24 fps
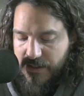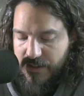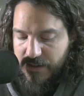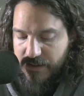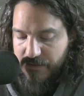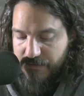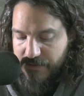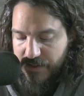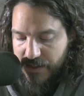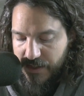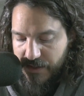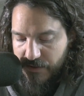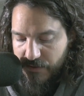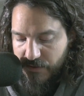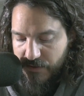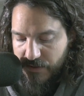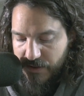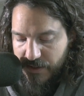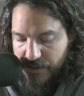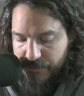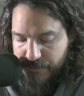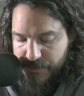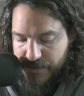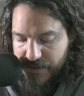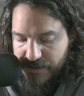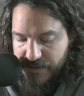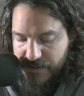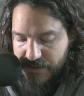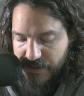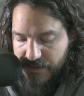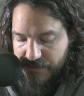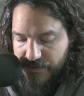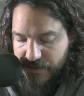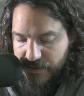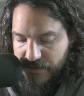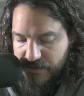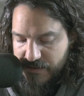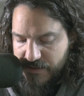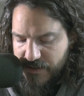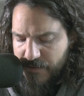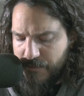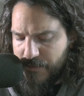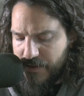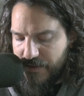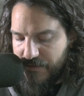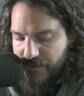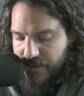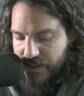In the video clips and stuff.
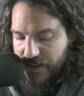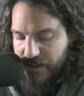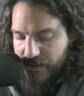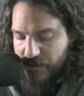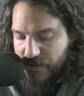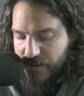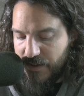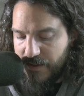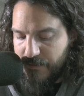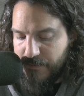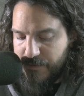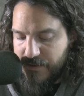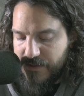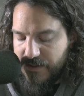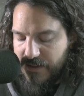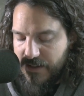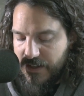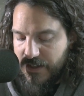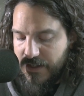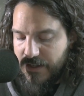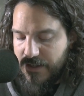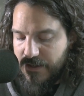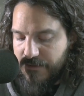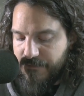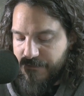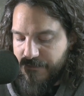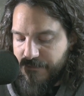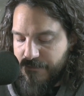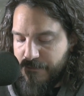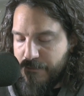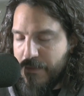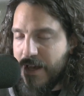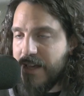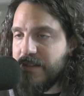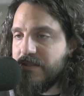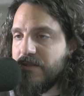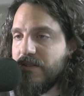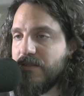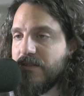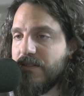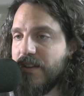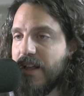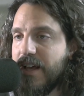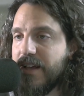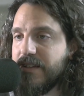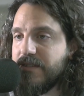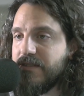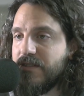Some of the video clips.
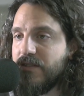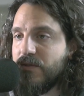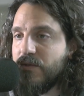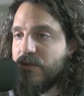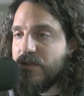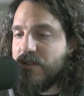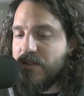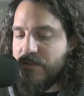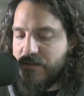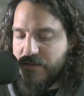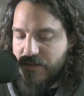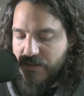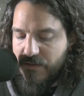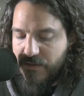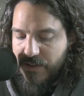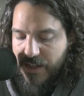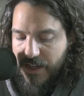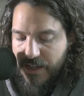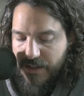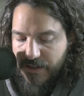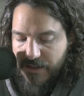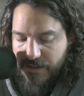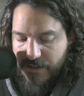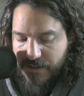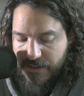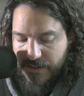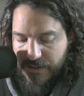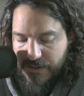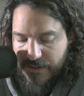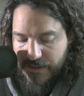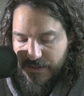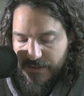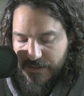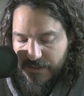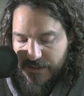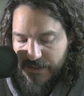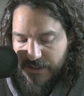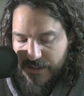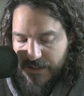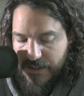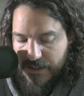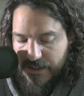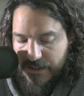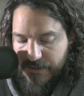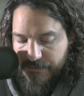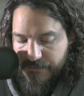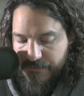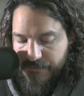Masterclass. You could also get,
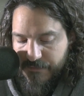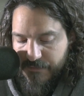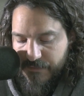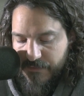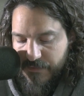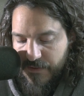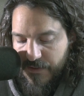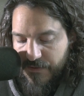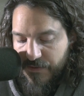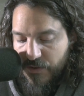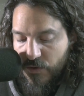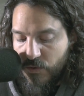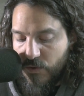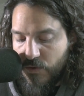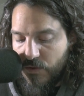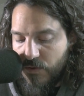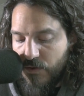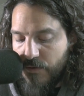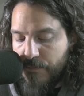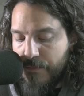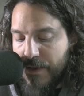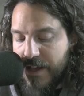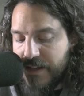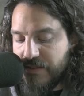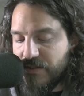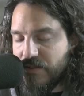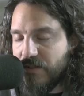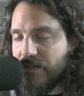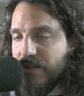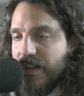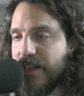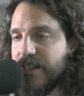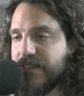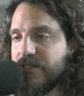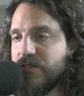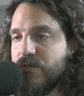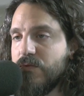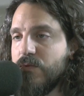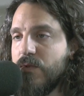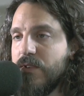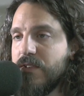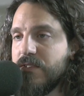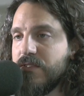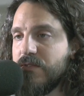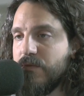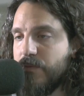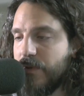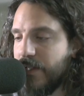if you order a masterclass through
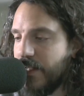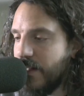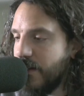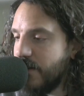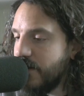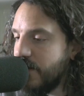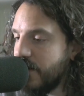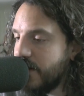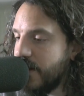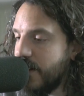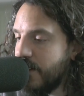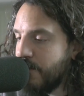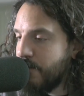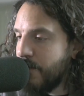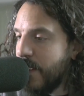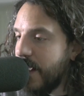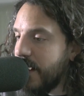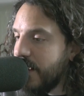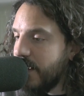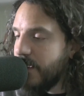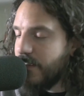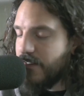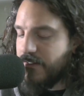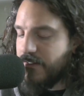us, we get a little kickback.